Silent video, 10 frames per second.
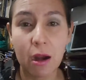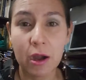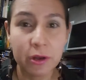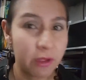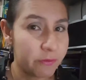
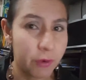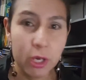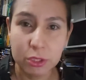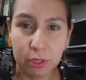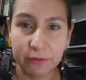are not
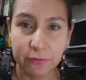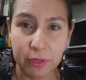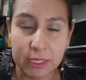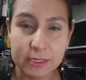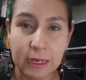very trained for
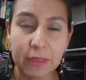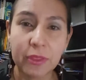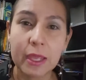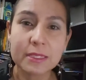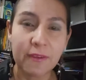this, and I
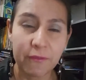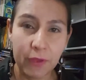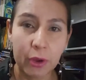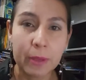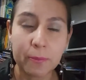think it's a
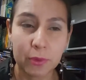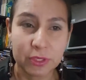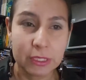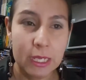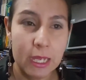very
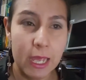important